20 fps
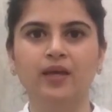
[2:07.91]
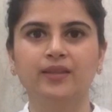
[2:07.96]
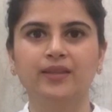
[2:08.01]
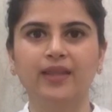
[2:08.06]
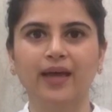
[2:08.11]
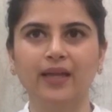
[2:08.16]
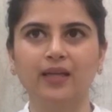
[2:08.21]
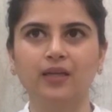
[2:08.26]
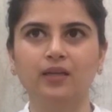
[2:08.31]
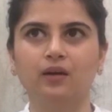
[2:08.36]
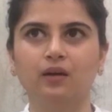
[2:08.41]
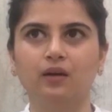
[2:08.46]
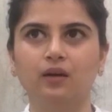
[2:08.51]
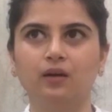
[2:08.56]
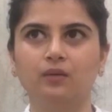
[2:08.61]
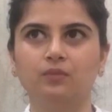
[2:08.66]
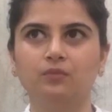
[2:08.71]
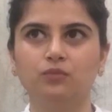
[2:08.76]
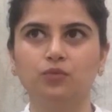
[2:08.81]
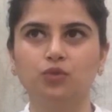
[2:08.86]
that
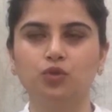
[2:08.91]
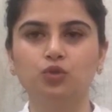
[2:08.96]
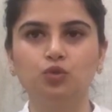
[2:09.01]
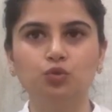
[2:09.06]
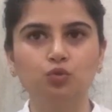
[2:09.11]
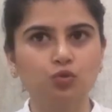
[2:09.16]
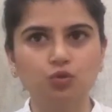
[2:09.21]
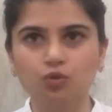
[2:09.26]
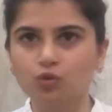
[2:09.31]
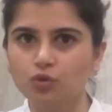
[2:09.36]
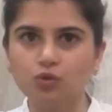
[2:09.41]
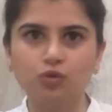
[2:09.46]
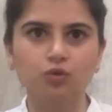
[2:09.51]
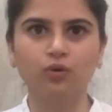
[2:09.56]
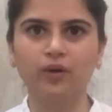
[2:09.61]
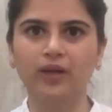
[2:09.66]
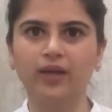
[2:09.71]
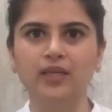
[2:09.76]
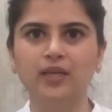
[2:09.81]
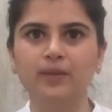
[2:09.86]
you don't
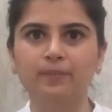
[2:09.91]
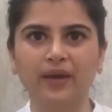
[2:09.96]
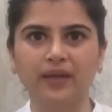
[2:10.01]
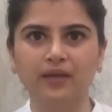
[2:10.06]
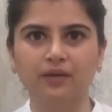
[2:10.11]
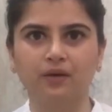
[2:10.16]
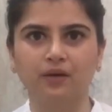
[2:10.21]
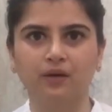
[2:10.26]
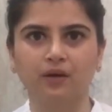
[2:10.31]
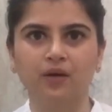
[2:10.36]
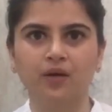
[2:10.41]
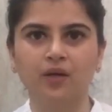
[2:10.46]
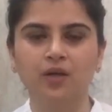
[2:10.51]
know any better.